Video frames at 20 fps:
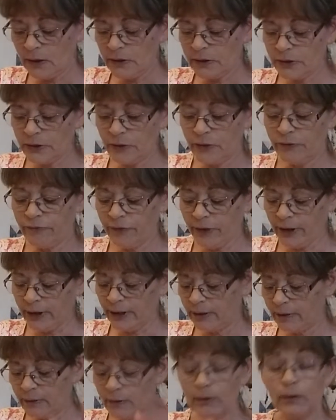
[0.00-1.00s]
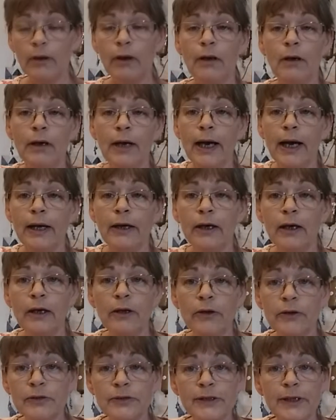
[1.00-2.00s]
So if I add all
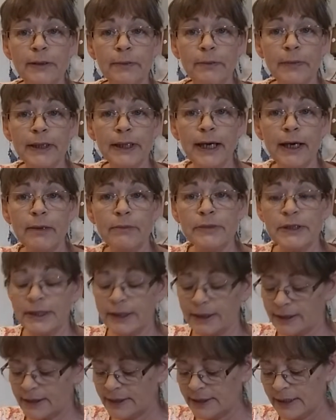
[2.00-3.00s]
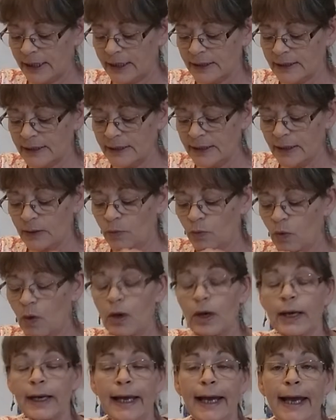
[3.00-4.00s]
those up, it comes to
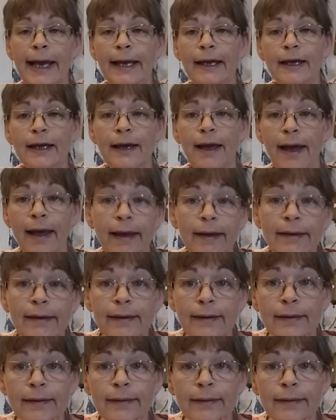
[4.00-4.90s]
$61.88.